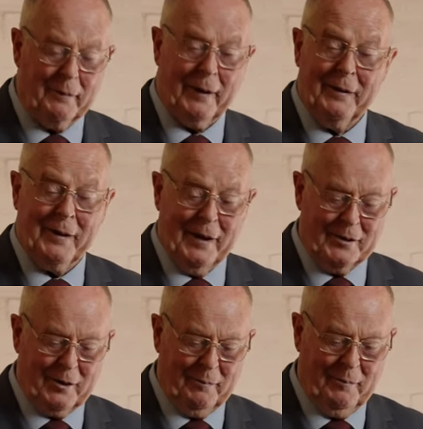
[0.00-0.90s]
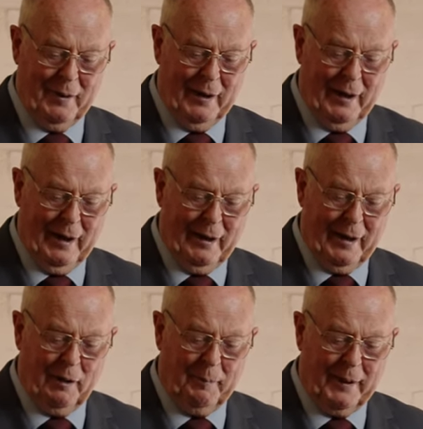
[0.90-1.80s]
of atheism, a
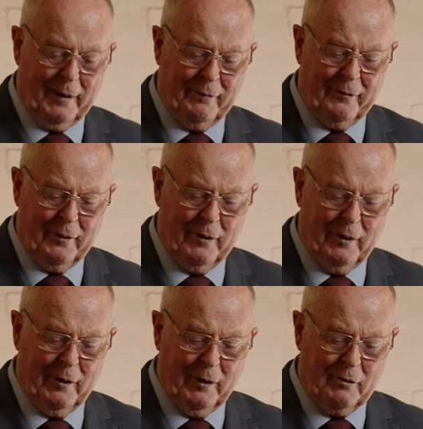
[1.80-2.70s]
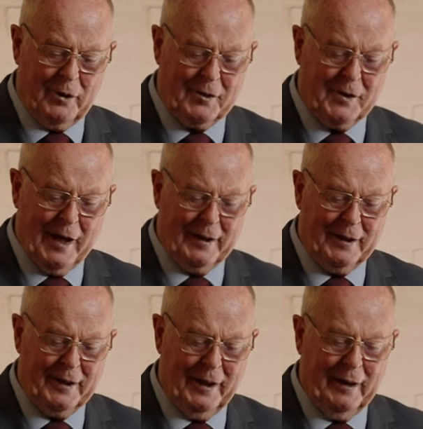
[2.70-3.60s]
little bit of
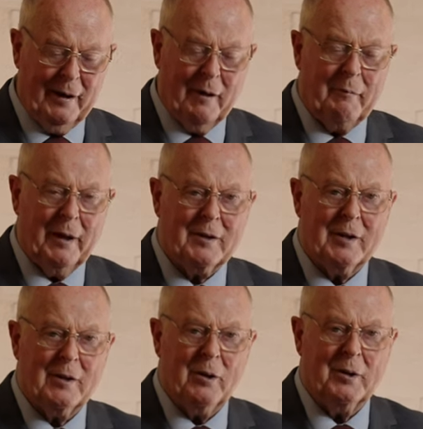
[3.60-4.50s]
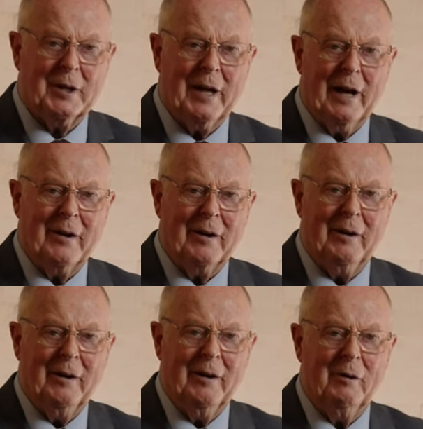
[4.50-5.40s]
Christianity. Mix it all together.
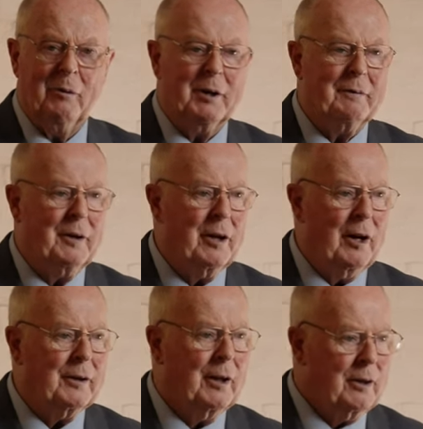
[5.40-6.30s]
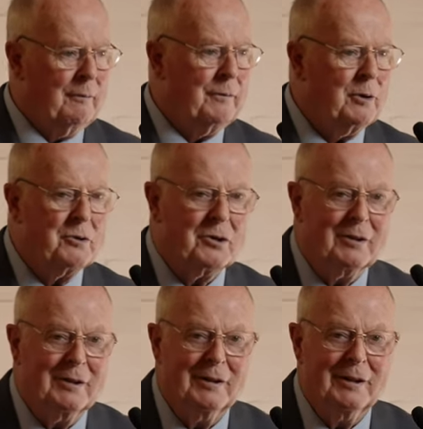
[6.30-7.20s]
What have you got? Confusion.
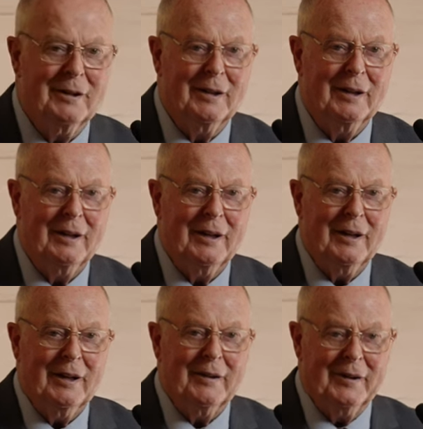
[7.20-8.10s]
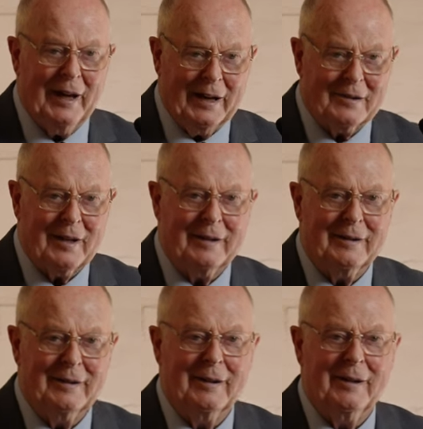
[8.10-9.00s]
That's
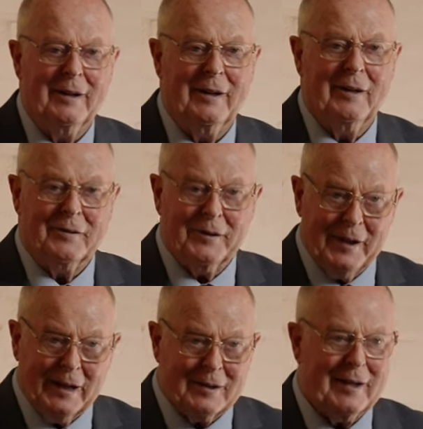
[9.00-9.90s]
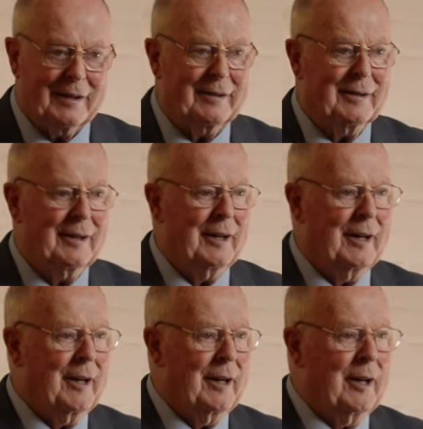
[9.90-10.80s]
it. That's it.
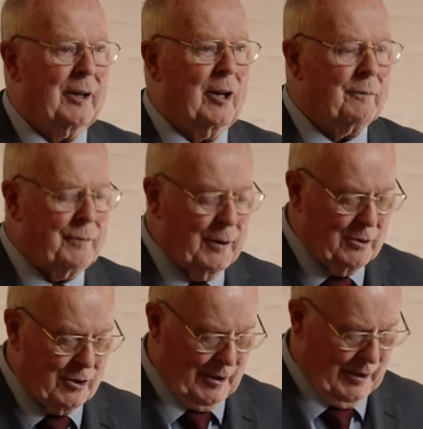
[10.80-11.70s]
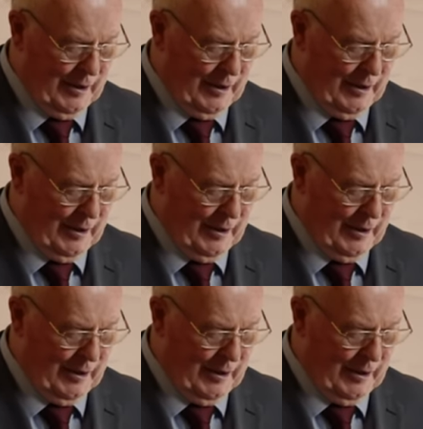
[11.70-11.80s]
Confusion.